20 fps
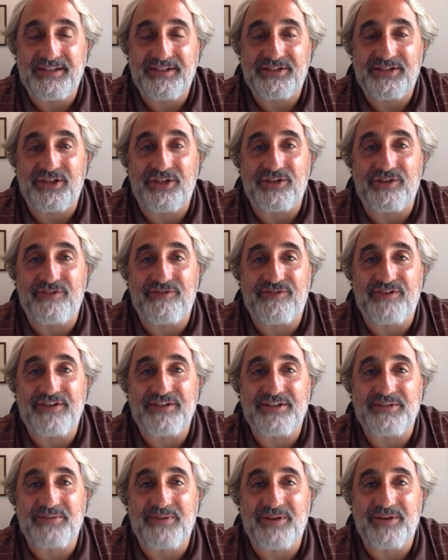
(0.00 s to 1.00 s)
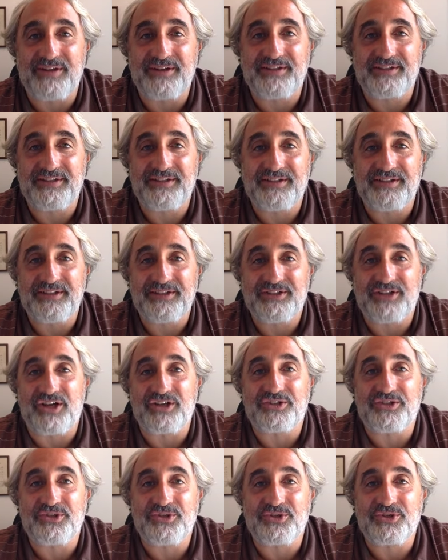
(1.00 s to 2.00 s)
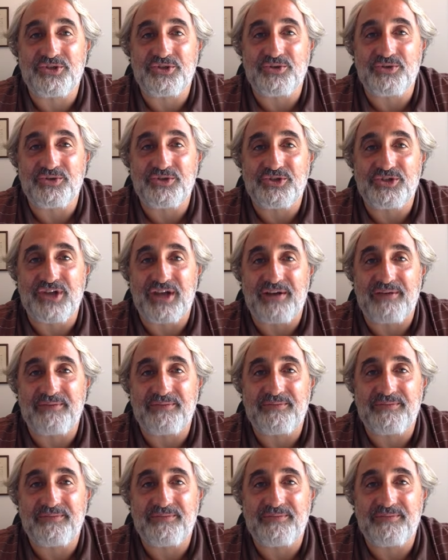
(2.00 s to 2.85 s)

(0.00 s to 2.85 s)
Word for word: Tell your friends about it. Talk to you soon. Ciao.